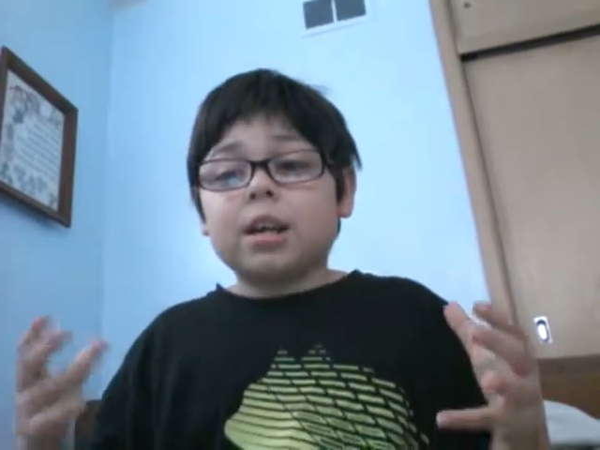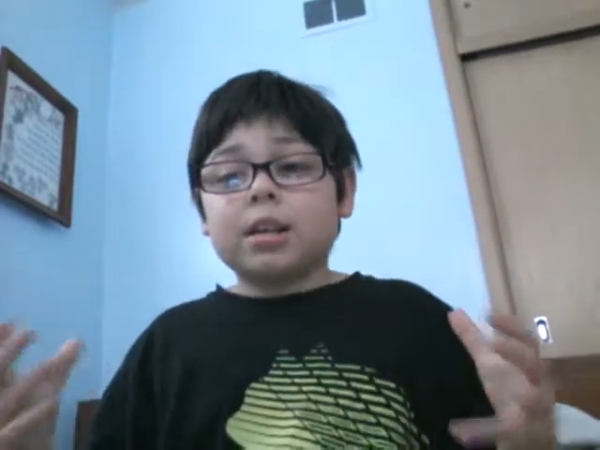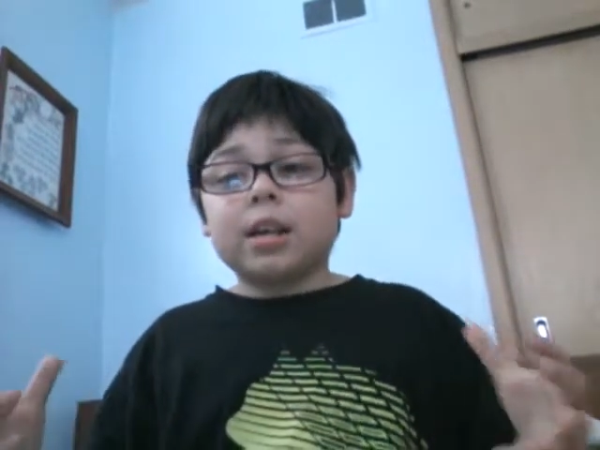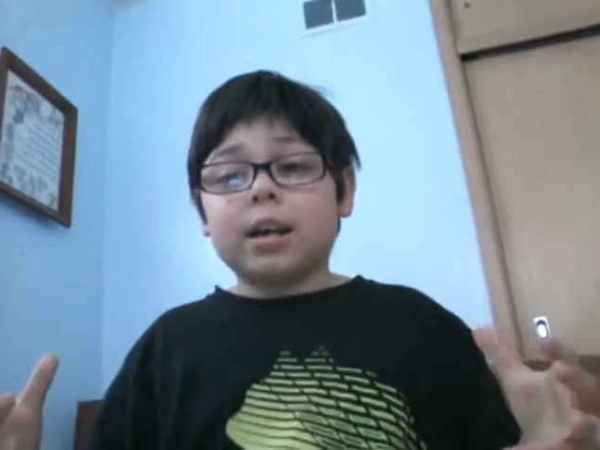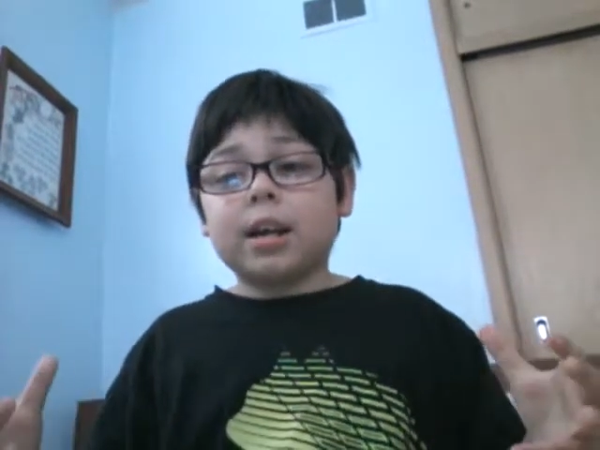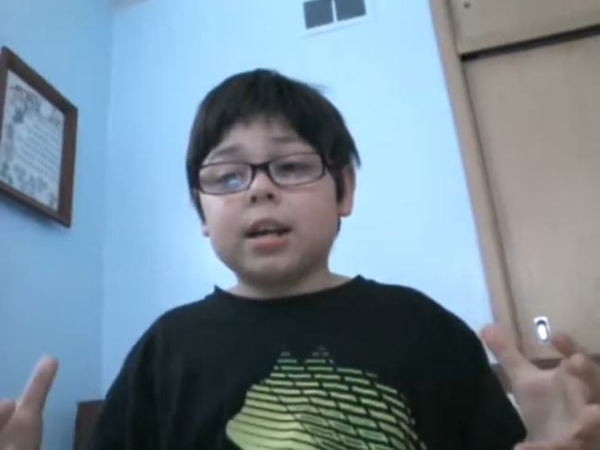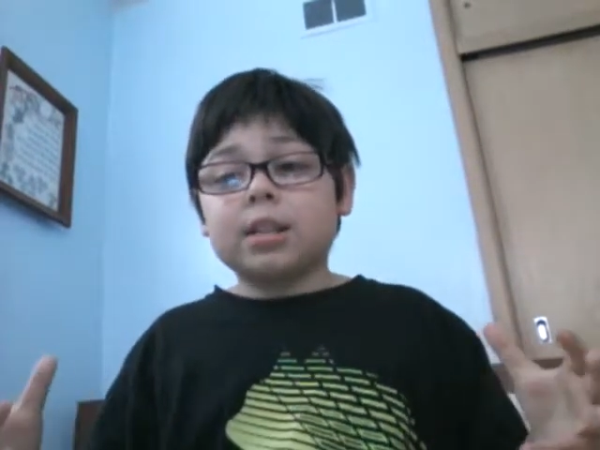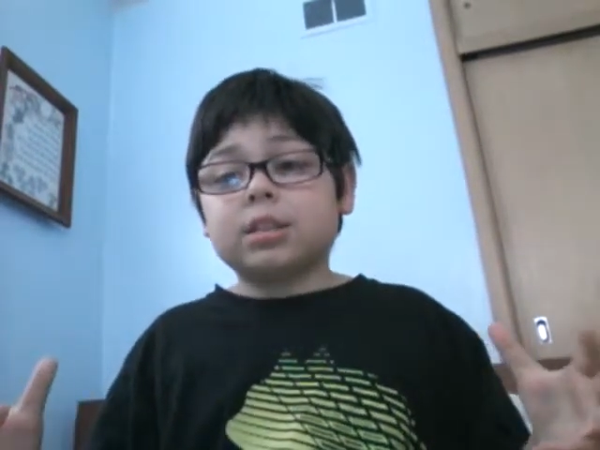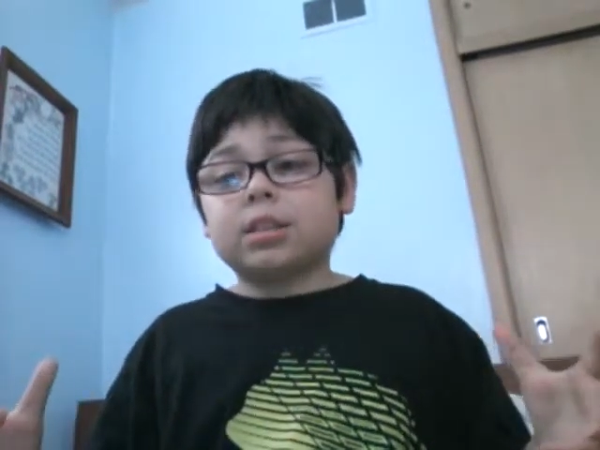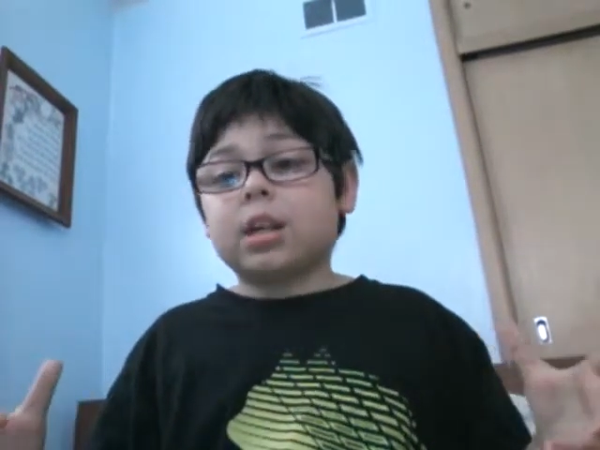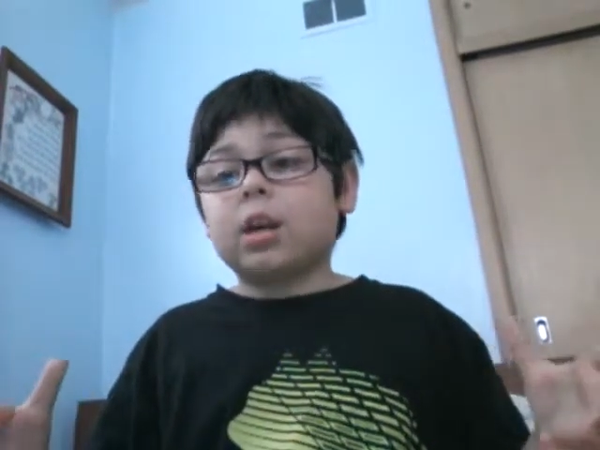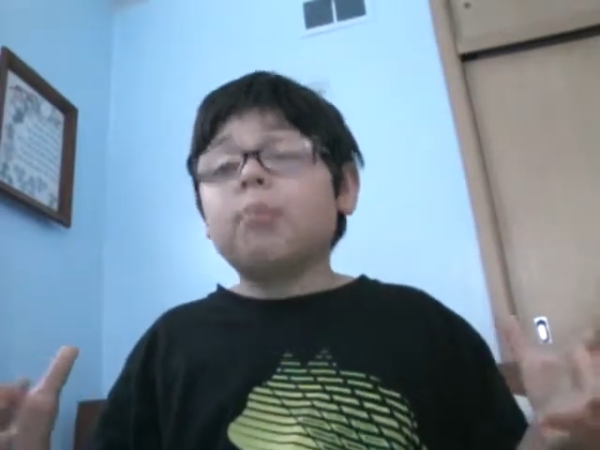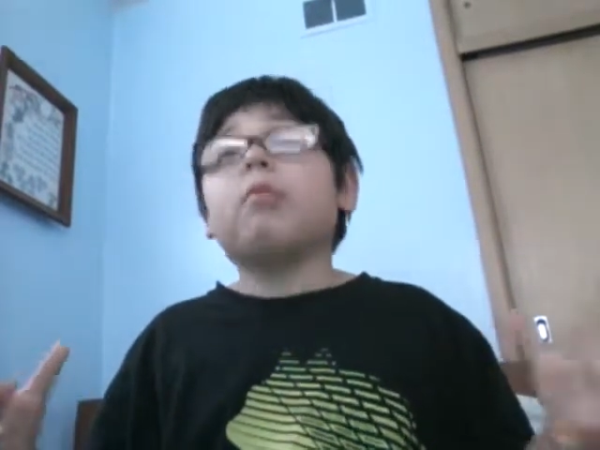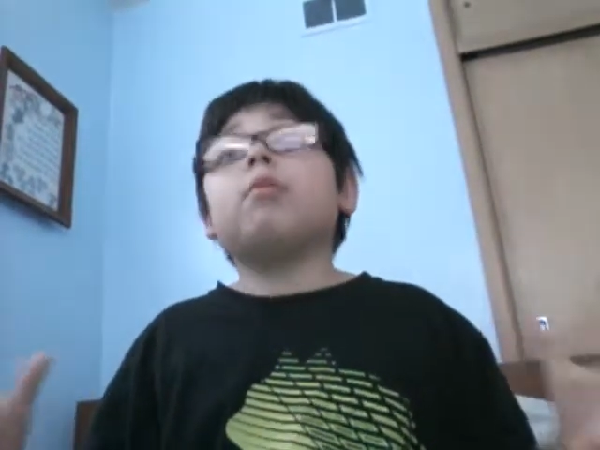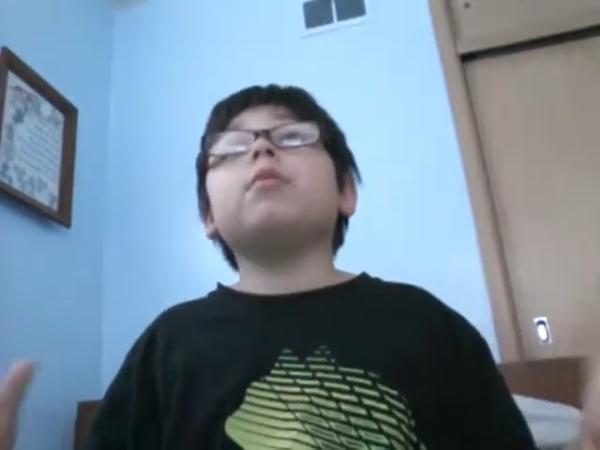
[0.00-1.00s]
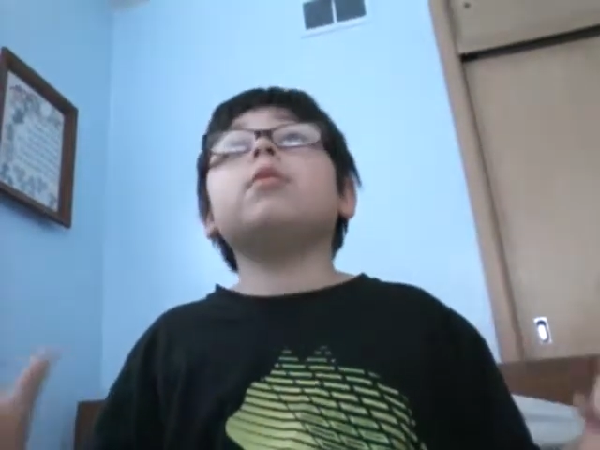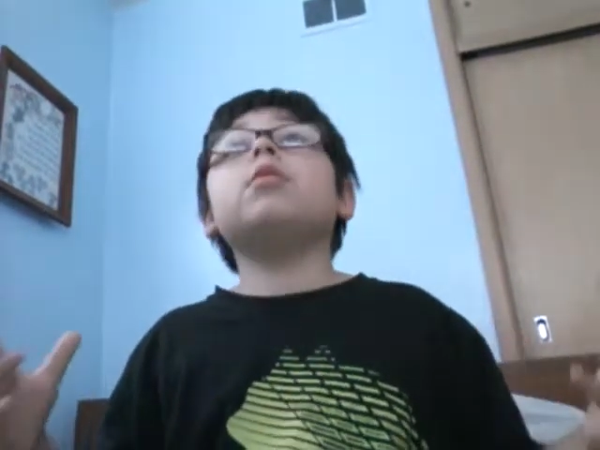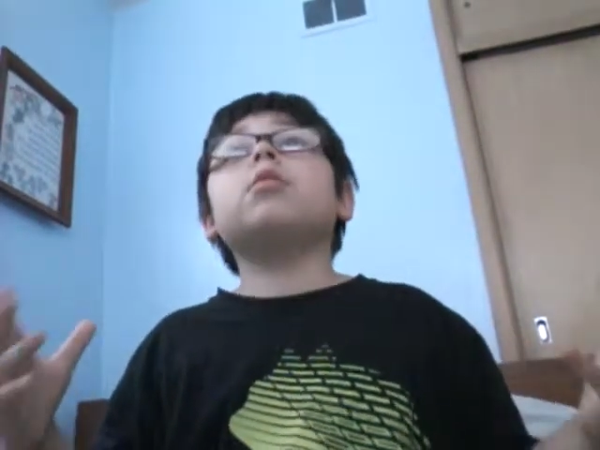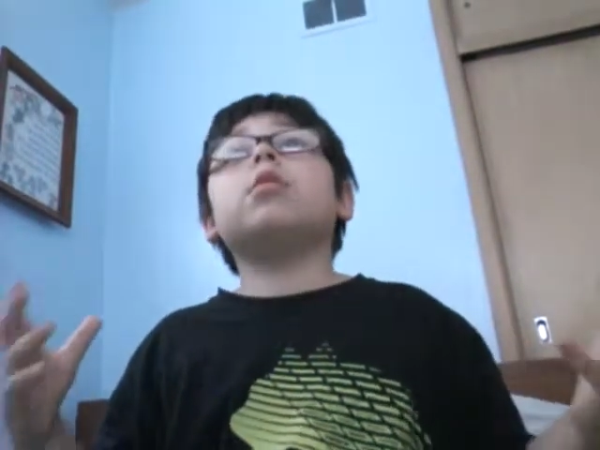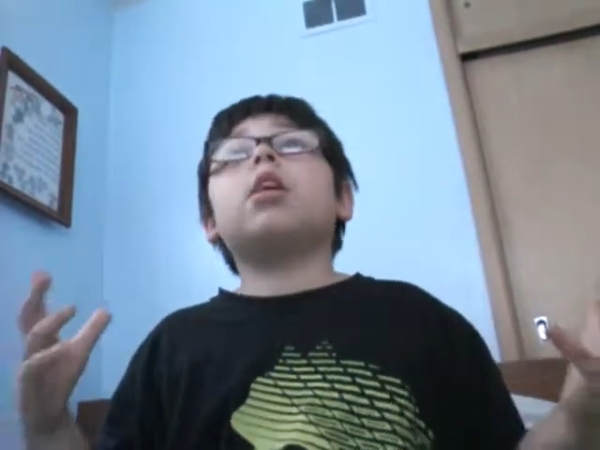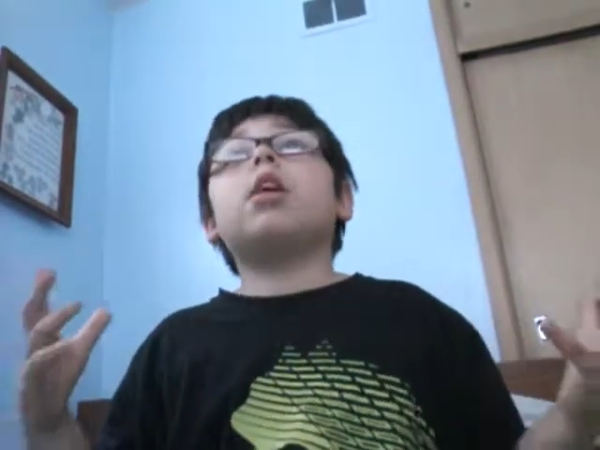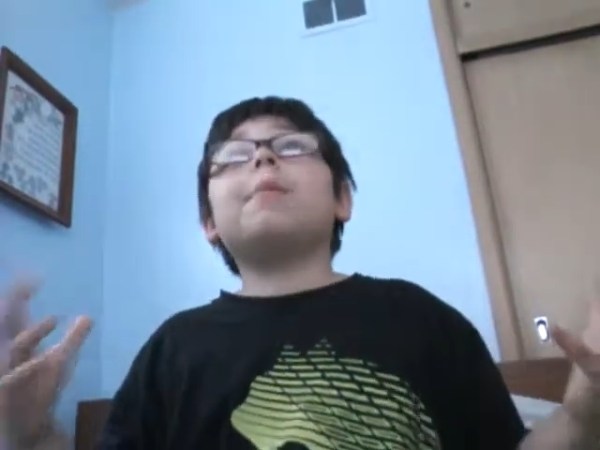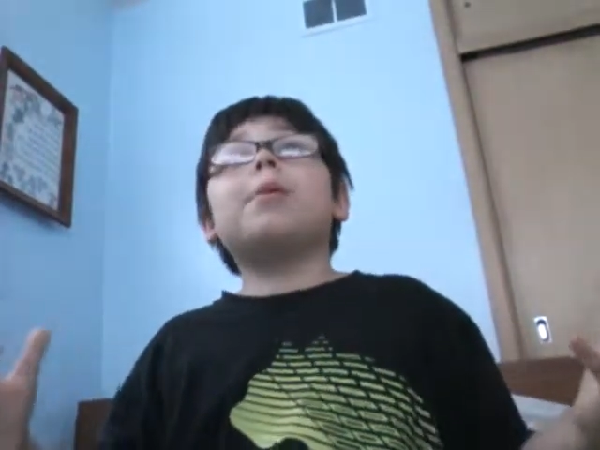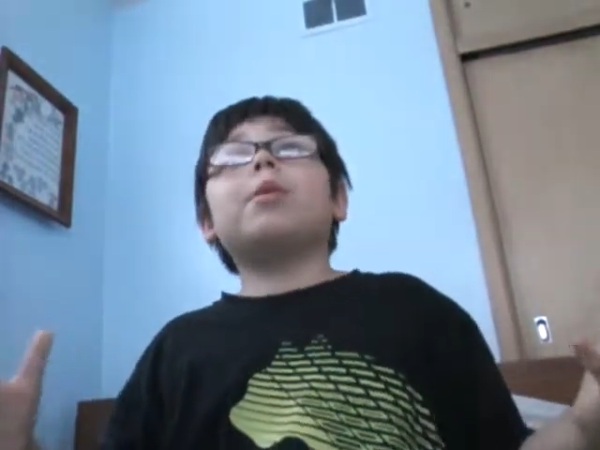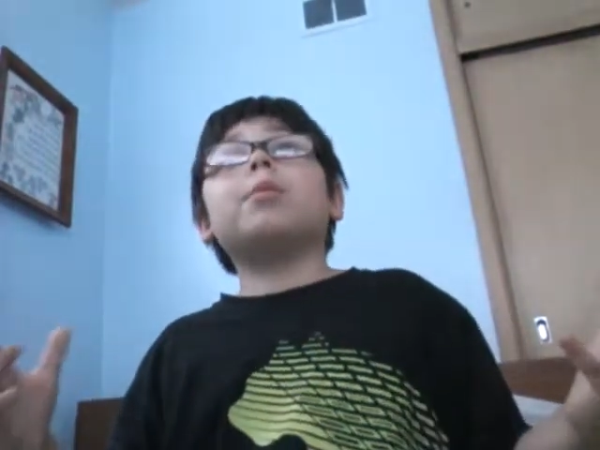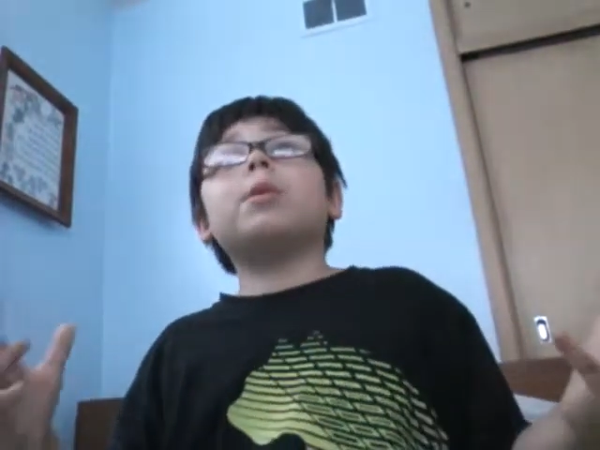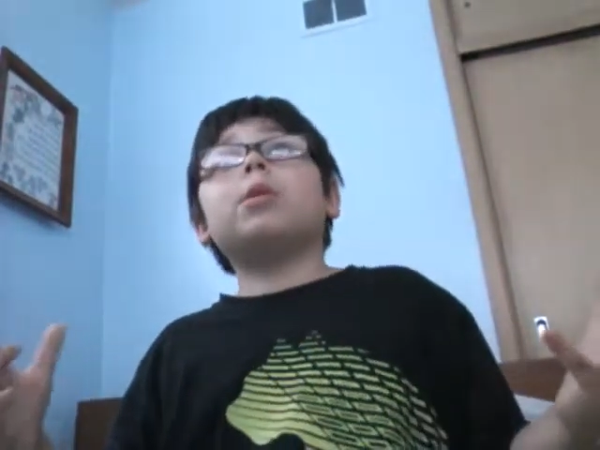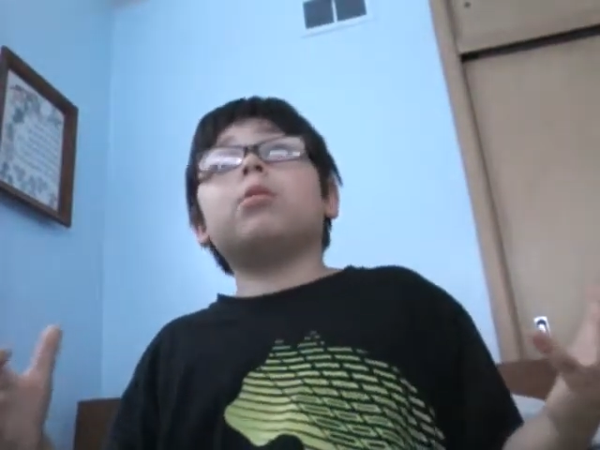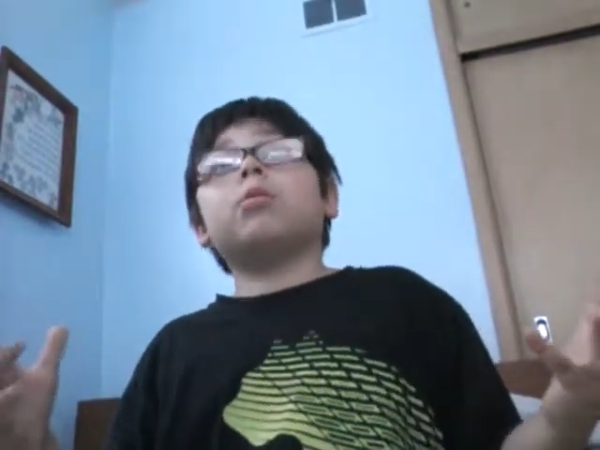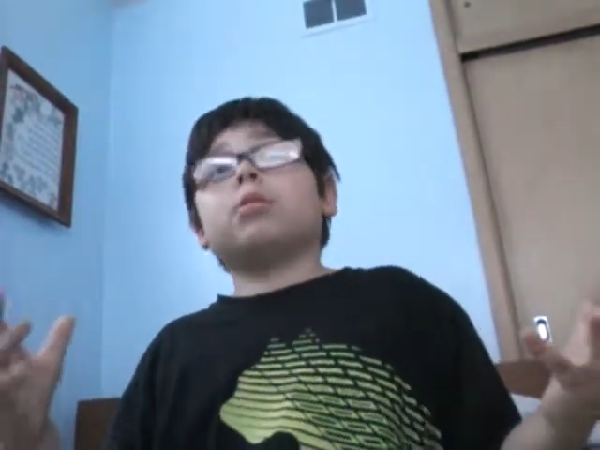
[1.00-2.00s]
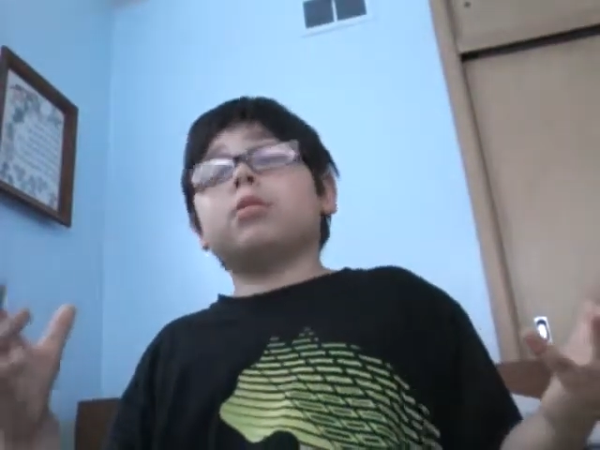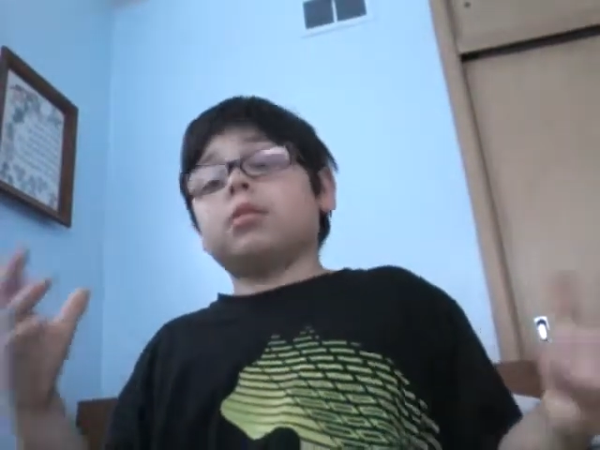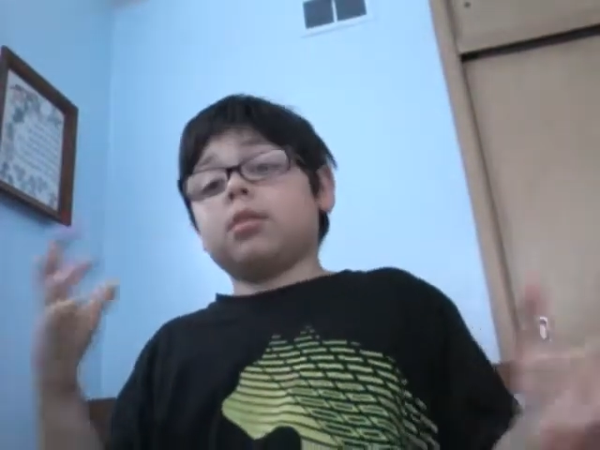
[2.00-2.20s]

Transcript: guys, how about we, how about we go to